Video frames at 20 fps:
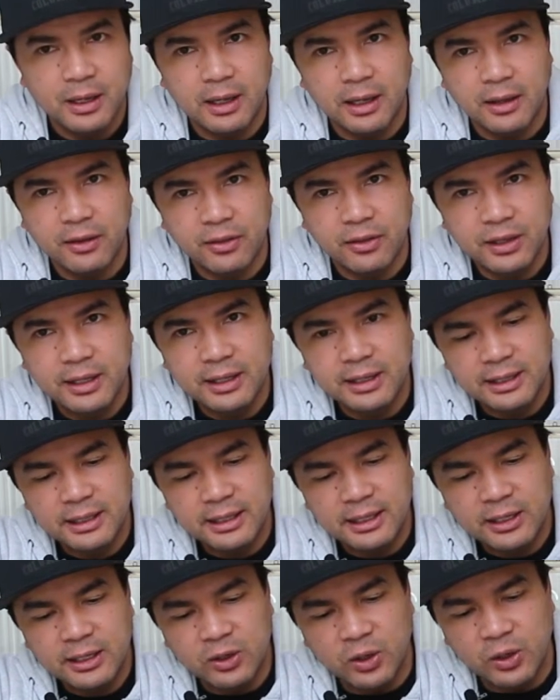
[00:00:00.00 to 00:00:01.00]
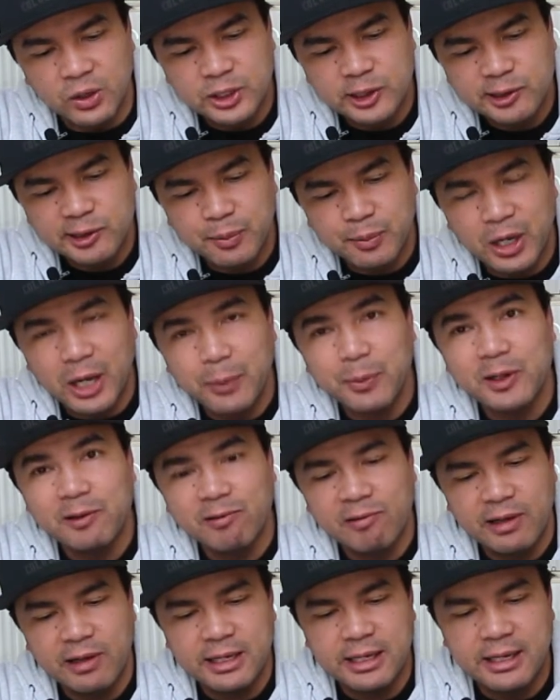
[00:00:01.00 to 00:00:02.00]
I think the congee might
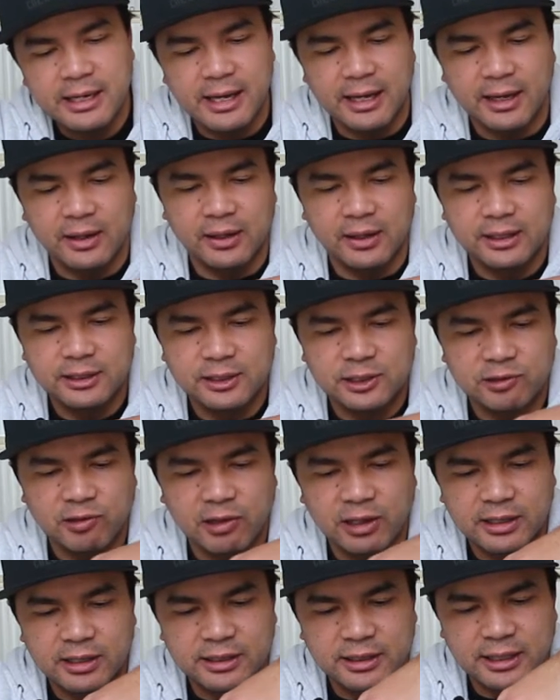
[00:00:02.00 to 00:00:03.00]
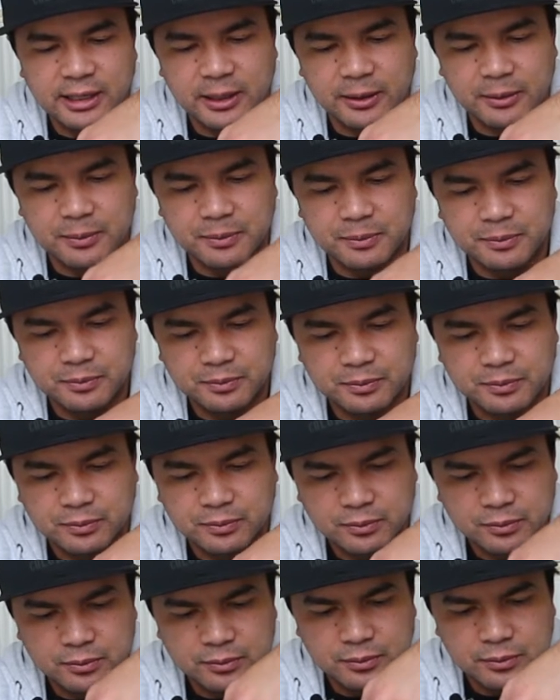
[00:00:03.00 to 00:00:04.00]
be ready now. Let's try this out.
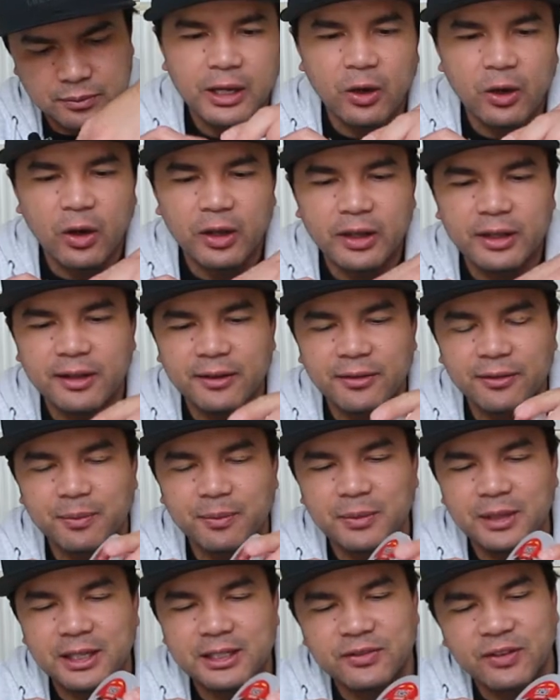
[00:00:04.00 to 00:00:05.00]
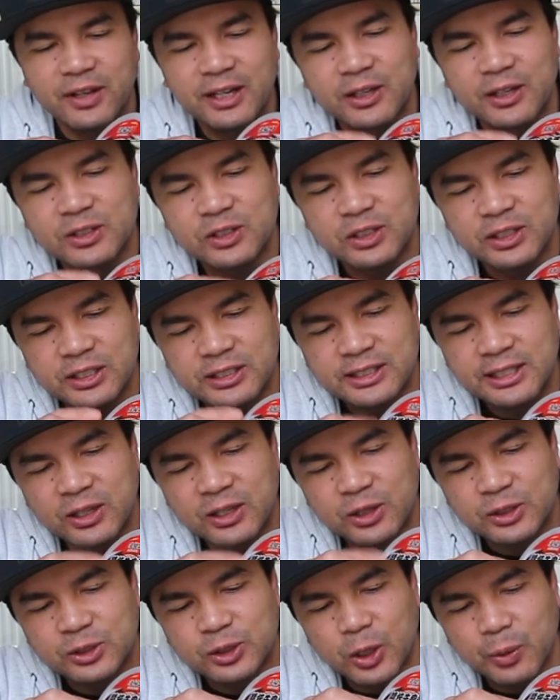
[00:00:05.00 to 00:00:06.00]
It's funny because you
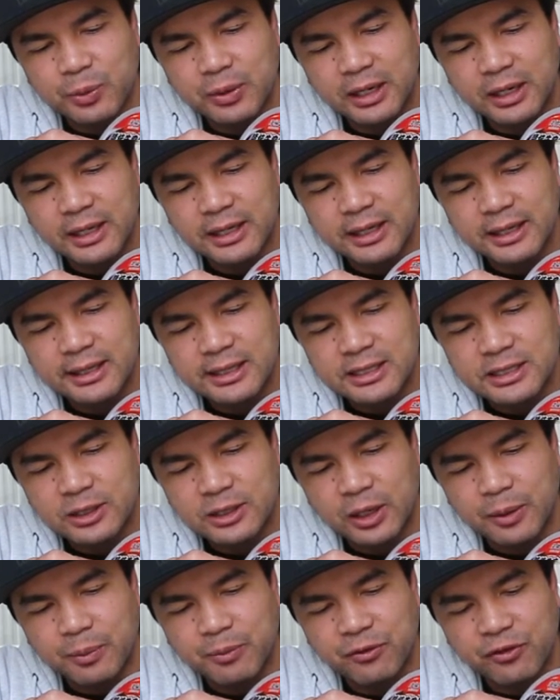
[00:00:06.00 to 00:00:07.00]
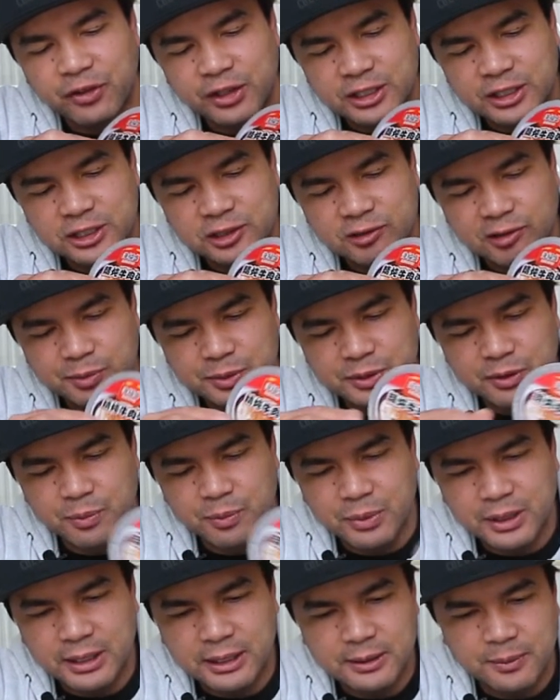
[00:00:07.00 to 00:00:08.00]
see on top of the lid there's like thick strips of
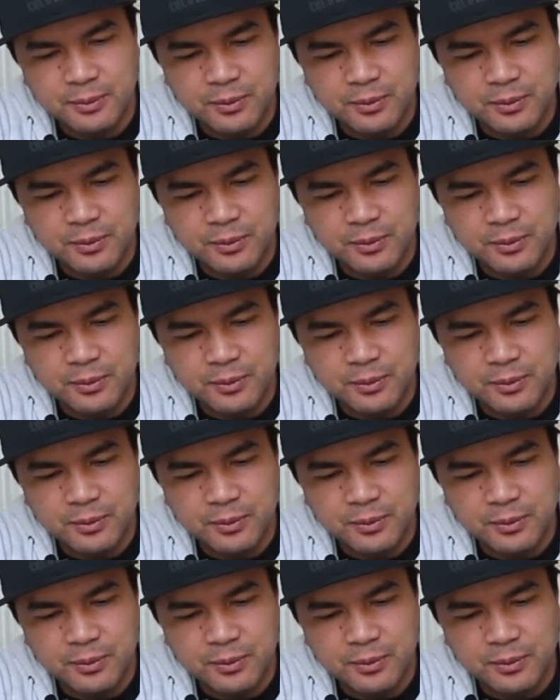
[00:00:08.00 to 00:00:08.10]
meat.